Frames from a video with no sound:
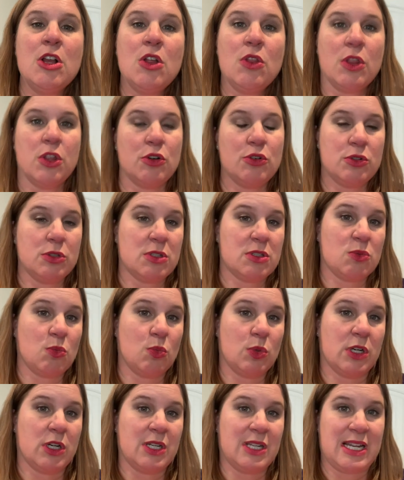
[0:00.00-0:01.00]
Those
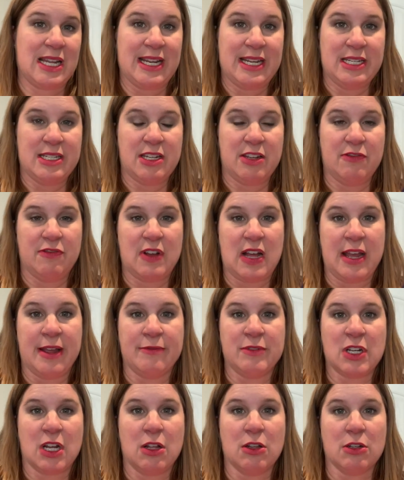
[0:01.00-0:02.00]
were
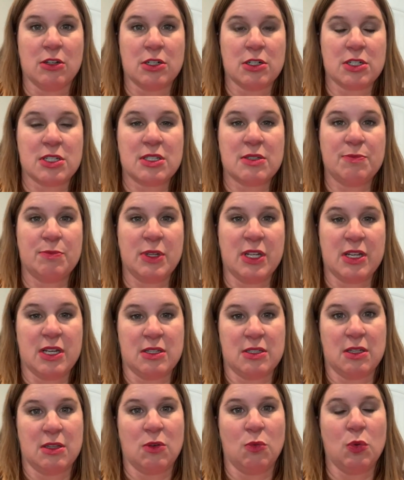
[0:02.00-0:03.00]
$95
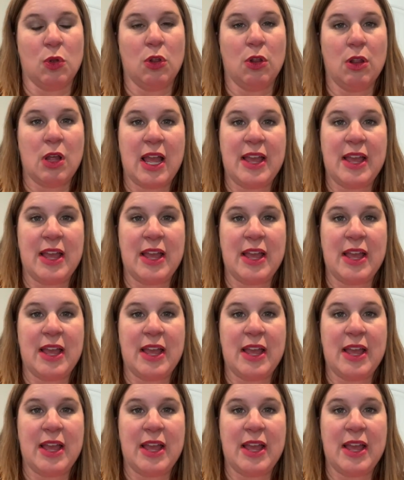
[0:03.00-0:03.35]
because of the wool.